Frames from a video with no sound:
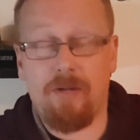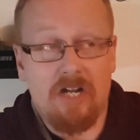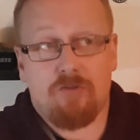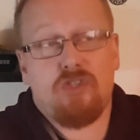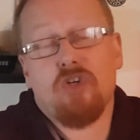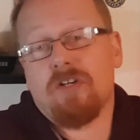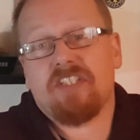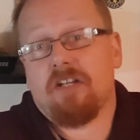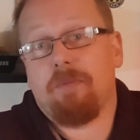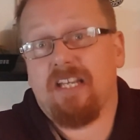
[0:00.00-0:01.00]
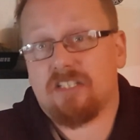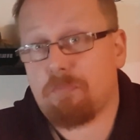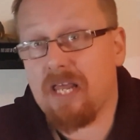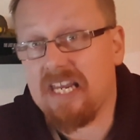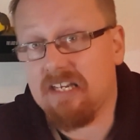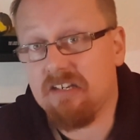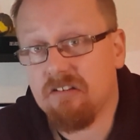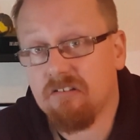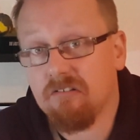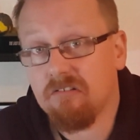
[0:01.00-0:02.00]
mean, I'm sure it's going to be explained
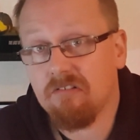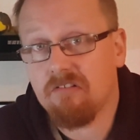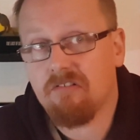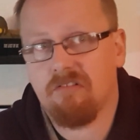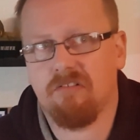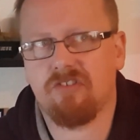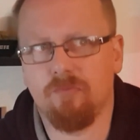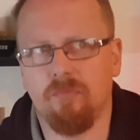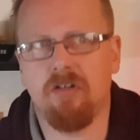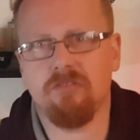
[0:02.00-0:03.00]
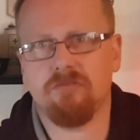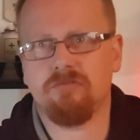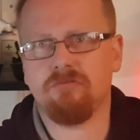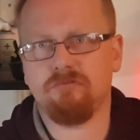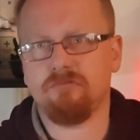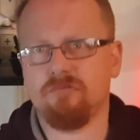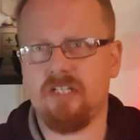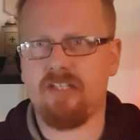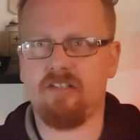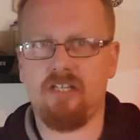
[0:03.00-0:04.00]
somewhat
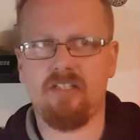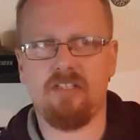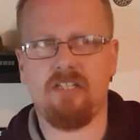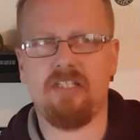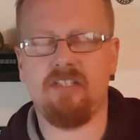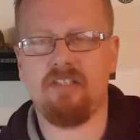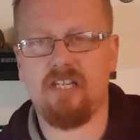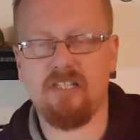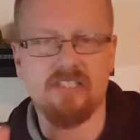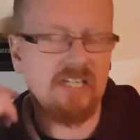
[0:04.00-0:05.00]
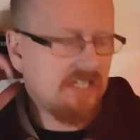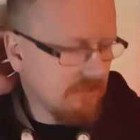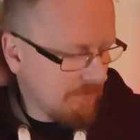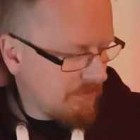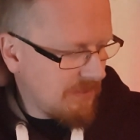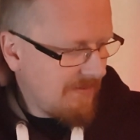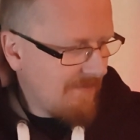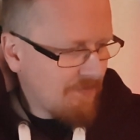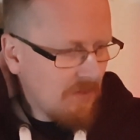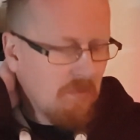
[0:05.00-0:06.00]
in the season, but
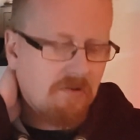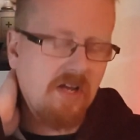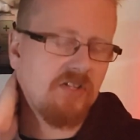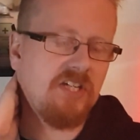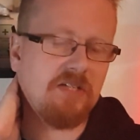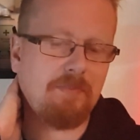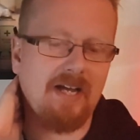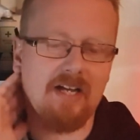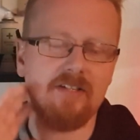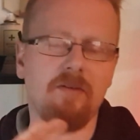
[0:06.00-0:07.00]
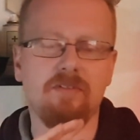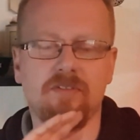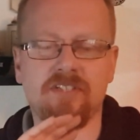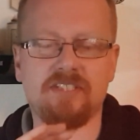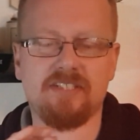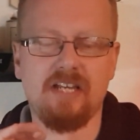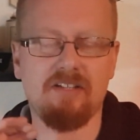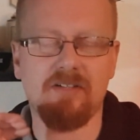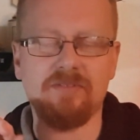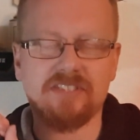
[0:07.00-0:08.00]
Moriarty is back. I
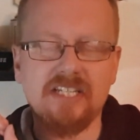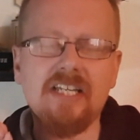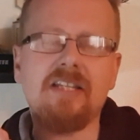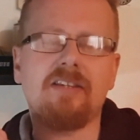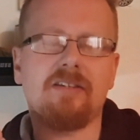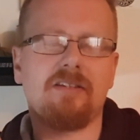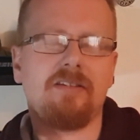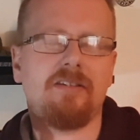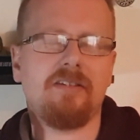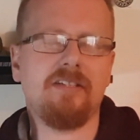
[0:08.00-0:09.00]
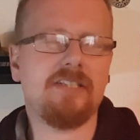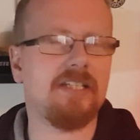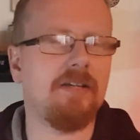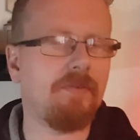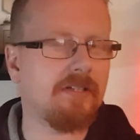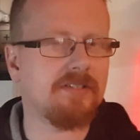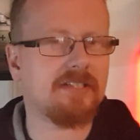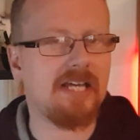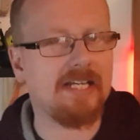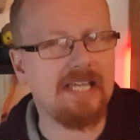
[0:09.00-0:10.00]
don't see the significance
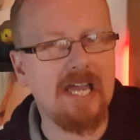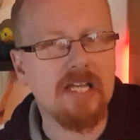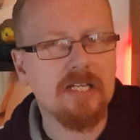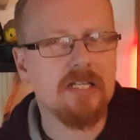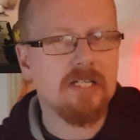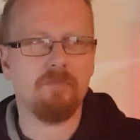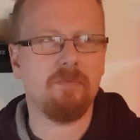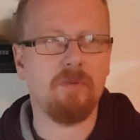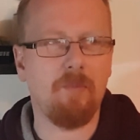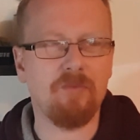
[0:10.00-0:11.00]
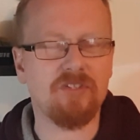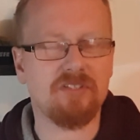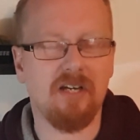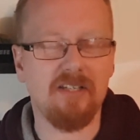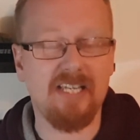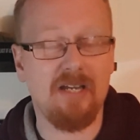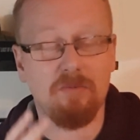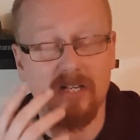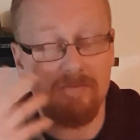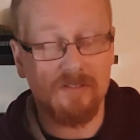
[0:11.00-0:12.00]
of that yet. I'm just like, yeah,
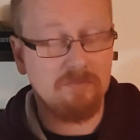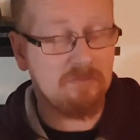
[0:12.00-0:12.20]
whatever.